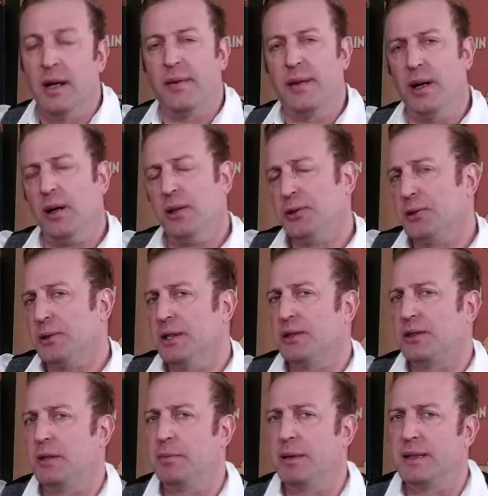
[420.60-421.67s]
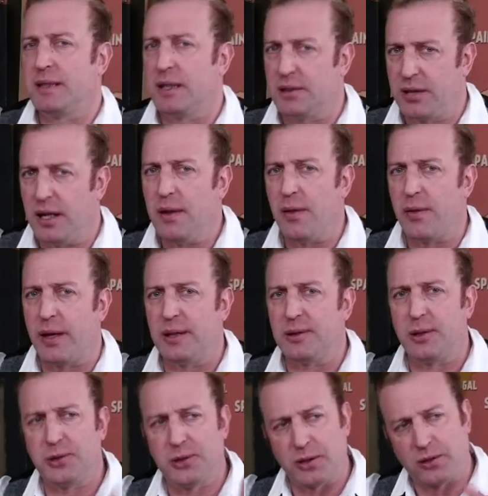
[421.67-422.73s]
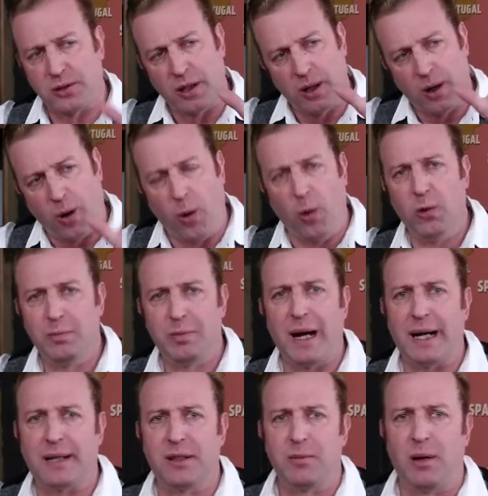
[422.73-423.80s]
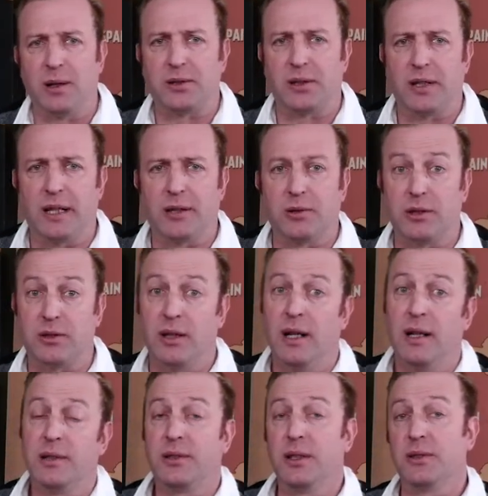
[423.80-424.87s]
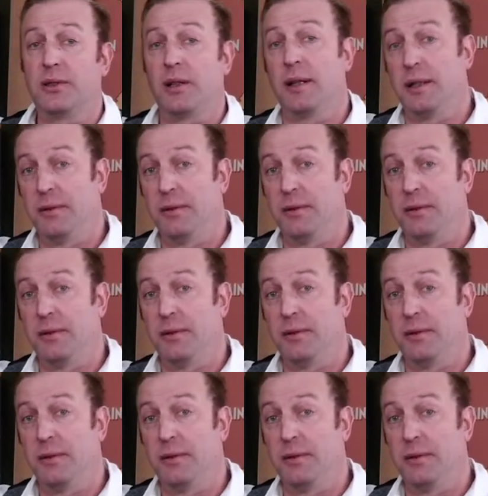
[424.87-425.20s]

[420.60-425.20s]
The Austrians had been content then to just hold back the Montenegrins, since an